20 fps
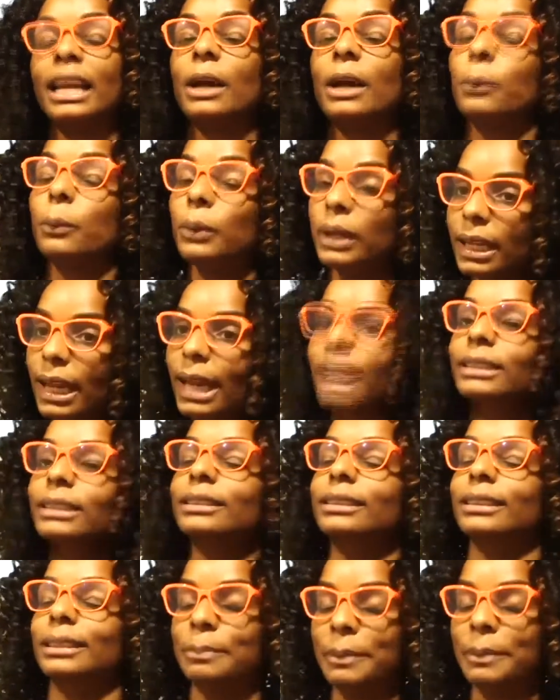And we
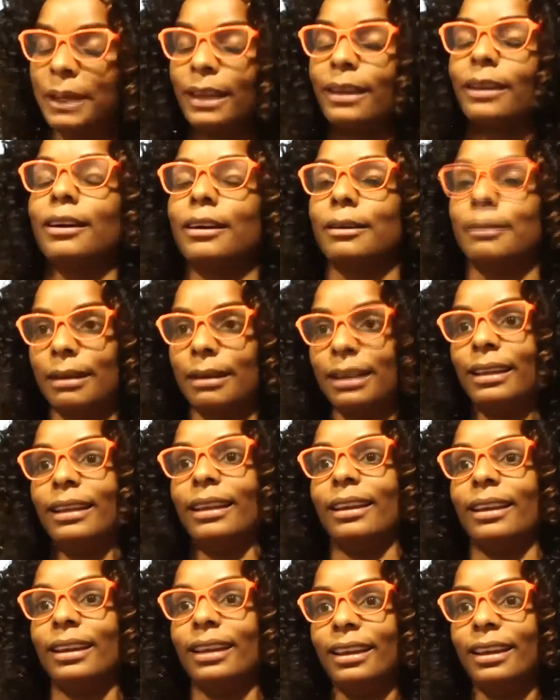actually paid
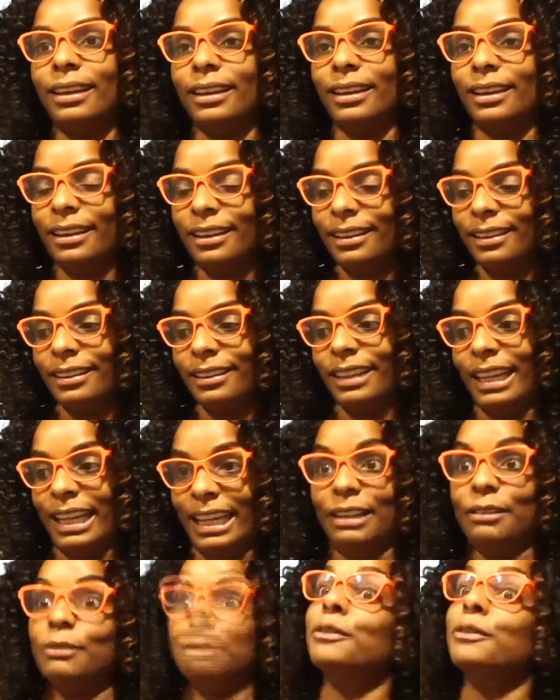wedding
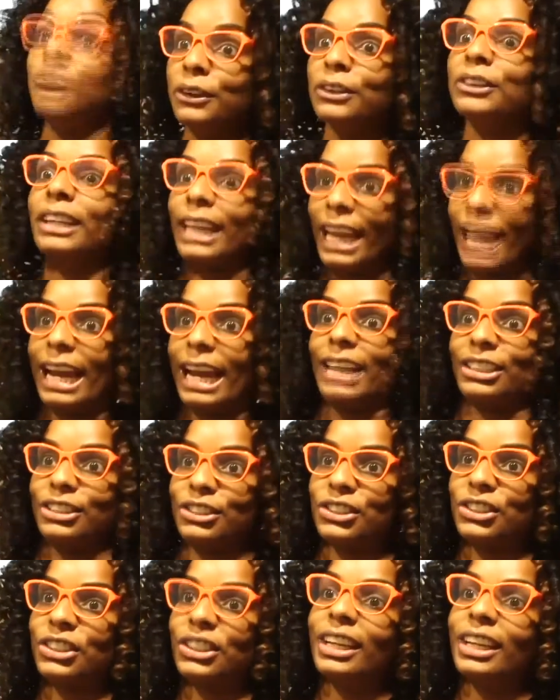in full
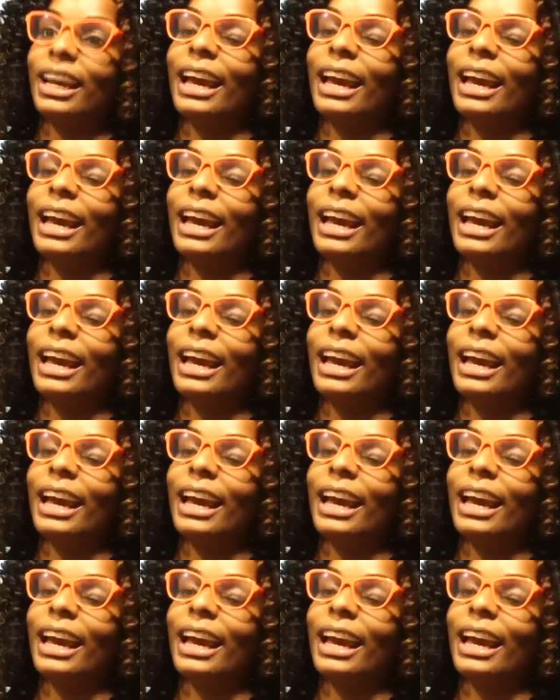cash.